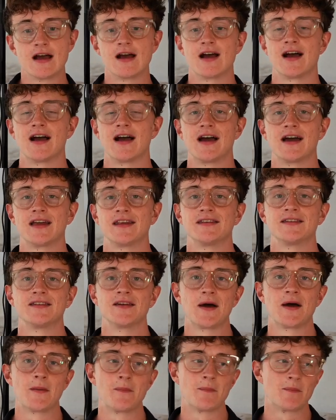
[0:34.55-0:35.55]
and
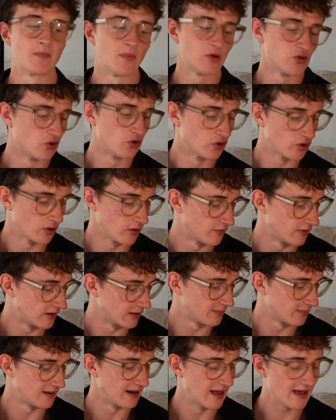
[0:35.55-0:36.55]
you can already
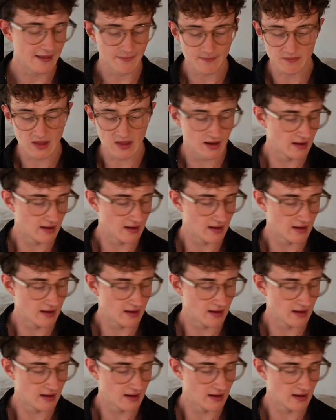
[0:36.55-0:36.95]
play